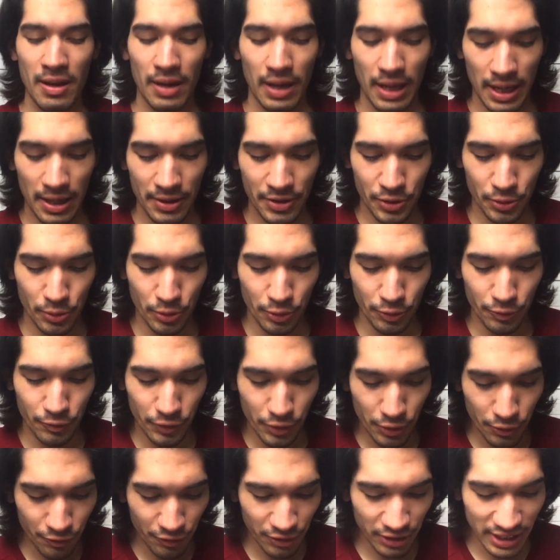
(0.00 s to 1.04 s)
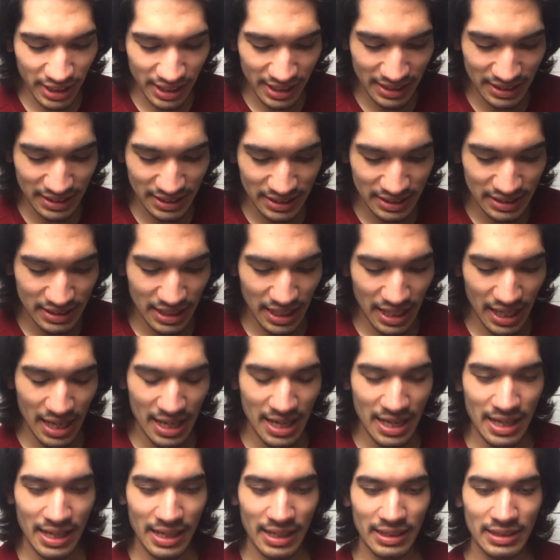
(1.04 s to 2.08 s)
The review for this
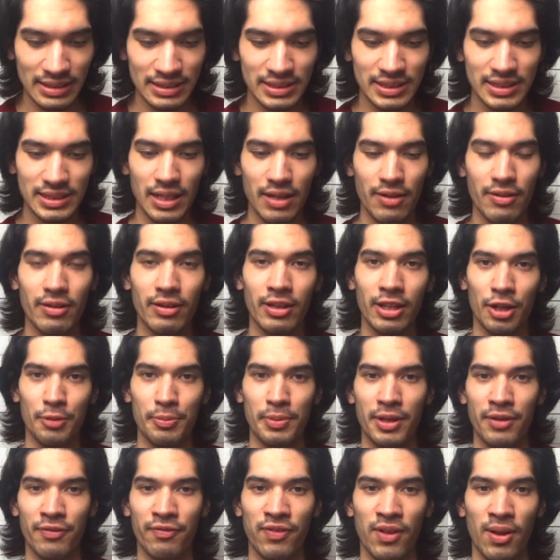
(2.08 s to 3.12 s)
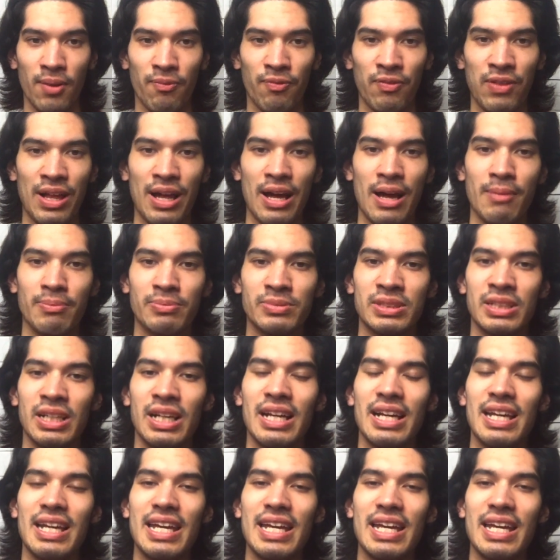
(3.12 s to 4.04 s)
is a little bit of flip-flopped.